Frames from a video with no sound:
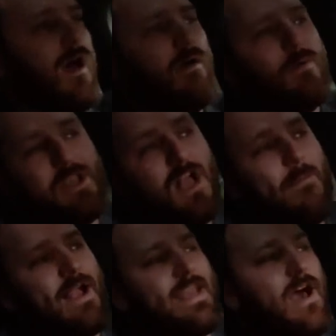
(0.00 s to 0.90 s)
When you come
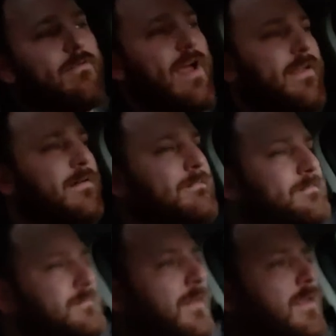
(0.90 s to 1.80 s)
back down, rather,
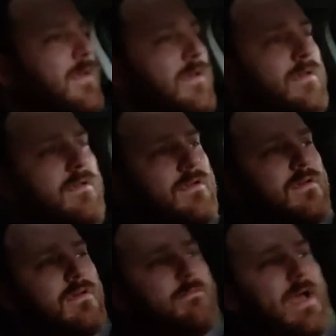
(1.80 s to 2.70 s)

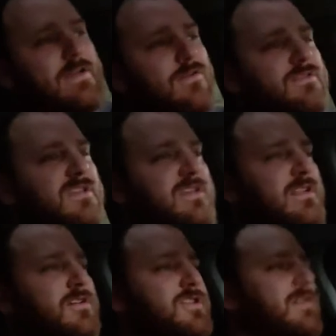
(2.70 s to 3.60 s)
back towards the
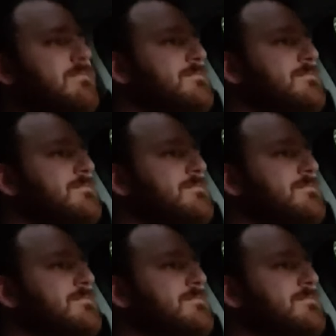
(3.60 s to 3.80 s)
dealership.